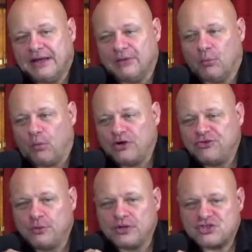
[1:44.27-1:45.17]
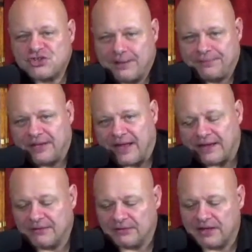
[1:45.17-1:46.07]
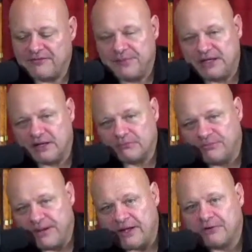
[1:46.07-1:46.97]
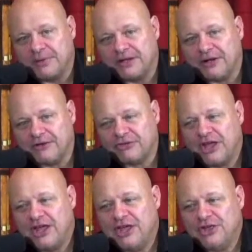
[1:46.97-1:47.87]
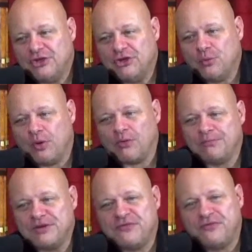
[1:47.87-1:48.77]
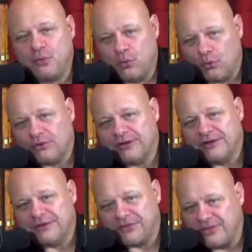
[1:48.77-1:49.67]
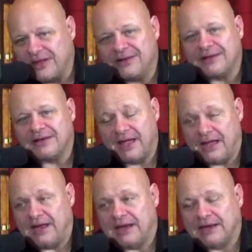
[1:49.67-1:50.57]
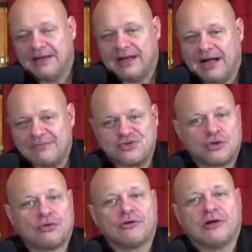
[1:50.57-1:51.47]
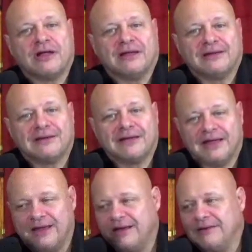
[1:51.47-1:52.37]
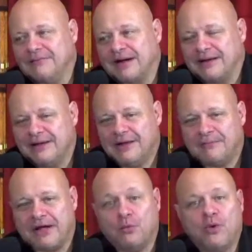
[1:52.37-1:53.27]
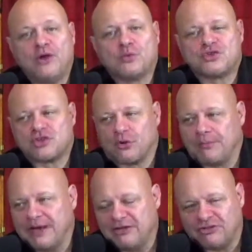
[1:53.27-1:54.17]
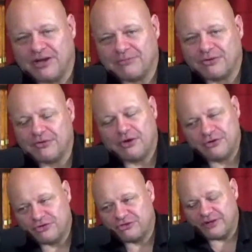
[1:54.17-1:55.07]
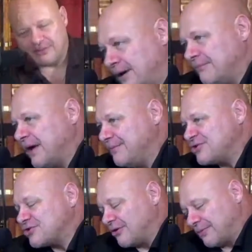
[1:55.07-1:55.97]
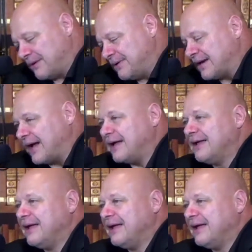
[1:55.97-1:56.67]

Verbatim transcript: Once you accept that, life becomes better because you won't be fooled into thinking, hey, I'm so great. Hey, my my win was so amazing. I'm so no, you'll say, well, maybe so, maybe not.